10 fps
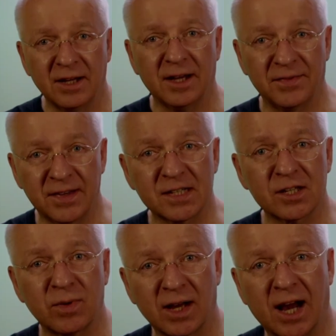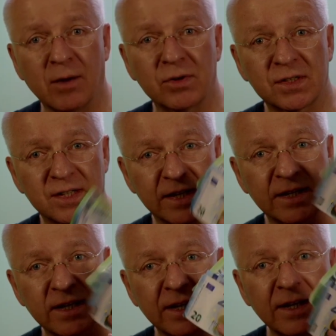And this is where I would
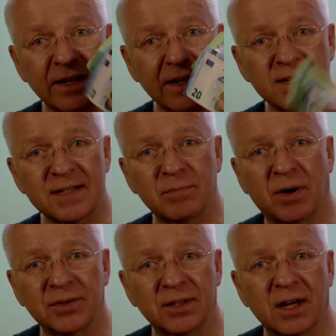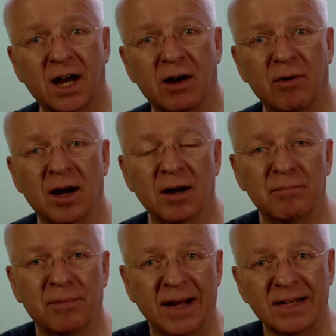say it's about our
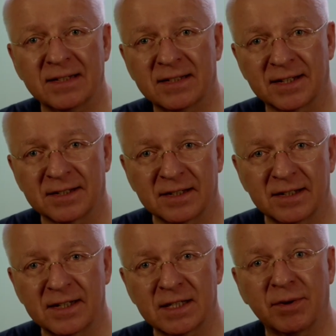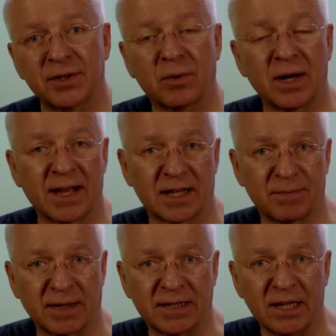mindset, it's about our
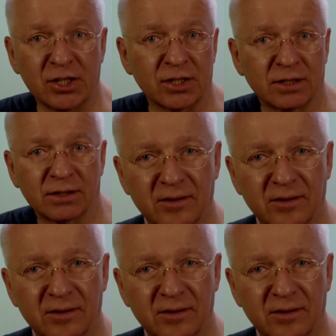expectation.